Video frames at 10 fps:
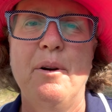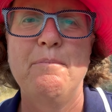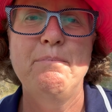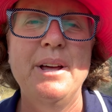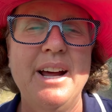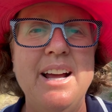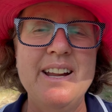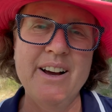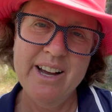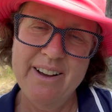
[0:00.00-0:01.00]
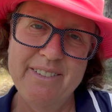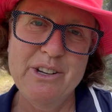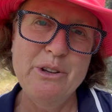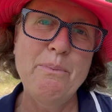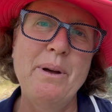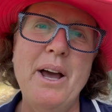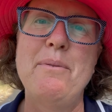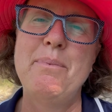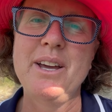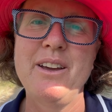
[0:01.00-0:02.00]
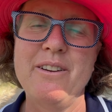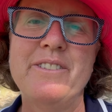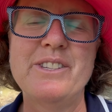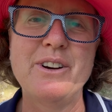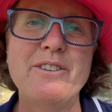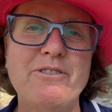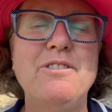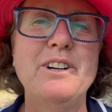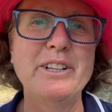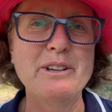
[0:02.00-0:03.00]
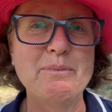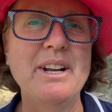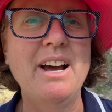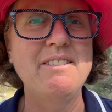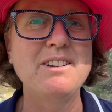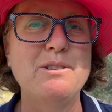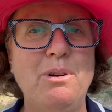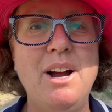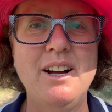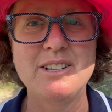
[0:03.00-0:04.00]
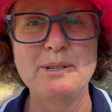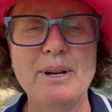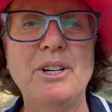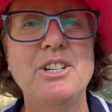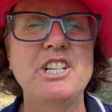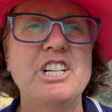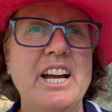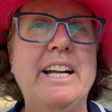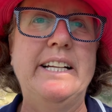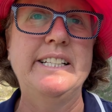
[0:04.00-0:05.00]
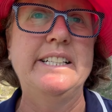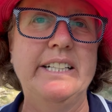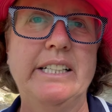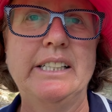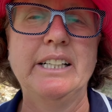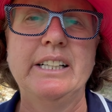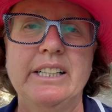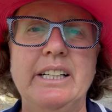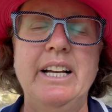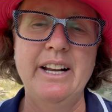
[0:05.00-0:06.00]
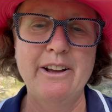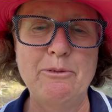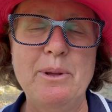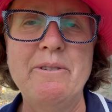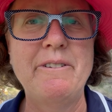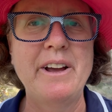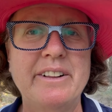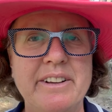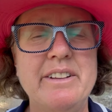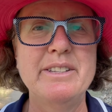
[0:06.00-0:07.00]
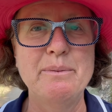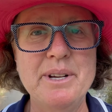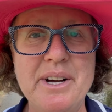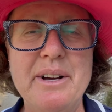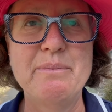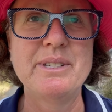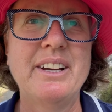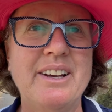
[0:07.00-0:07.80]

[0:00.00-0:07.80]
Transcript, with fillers: But I now have a new pet peeve, so I've really been having to practice my Christianity, and I've been failing sometimes.